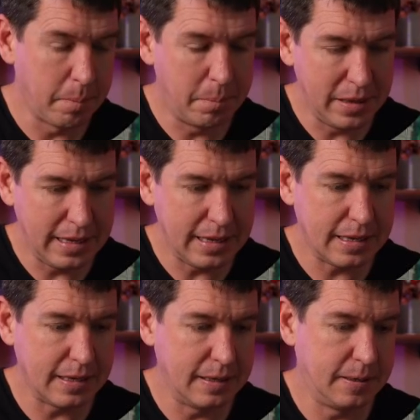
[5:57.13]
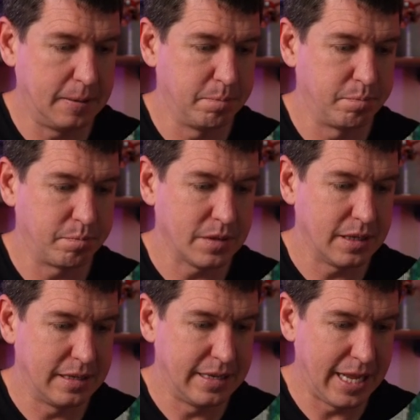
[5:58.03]
big
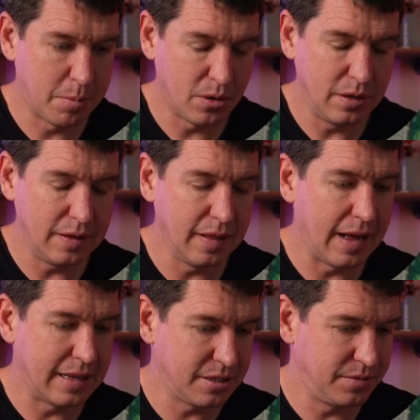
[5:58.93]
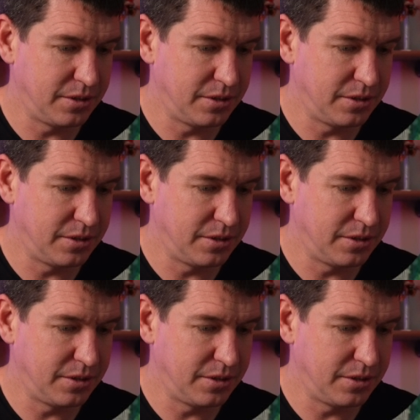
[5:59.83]
neighborhood, lots of